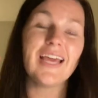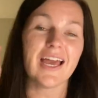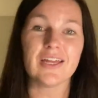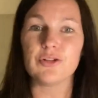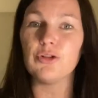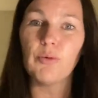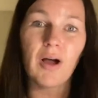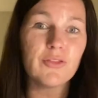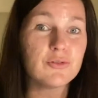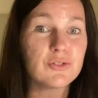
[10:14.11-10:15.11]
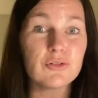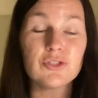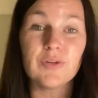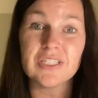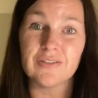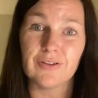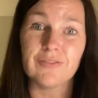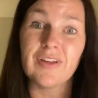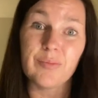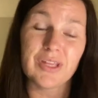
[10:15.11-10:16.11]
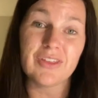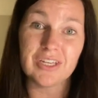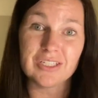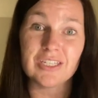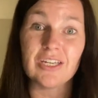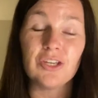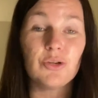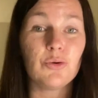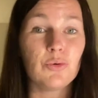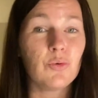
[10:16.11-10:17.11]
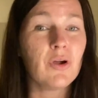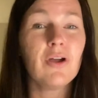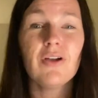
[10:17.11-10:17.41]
and glue on those little tweets if your family thinks that you